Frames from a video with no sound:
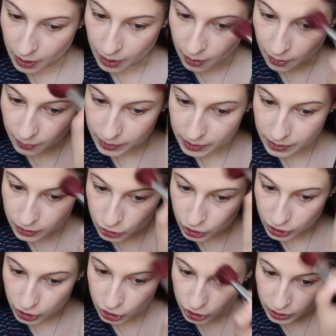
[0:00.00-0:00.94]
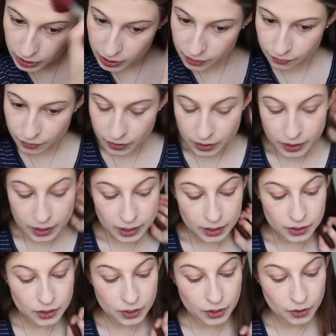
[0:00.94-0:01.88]
with suggestions for
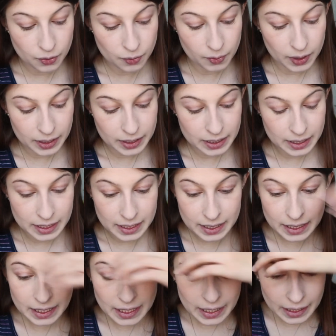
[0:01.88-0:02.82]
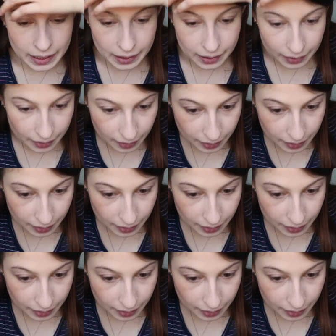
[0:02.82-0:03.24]
things you want to see.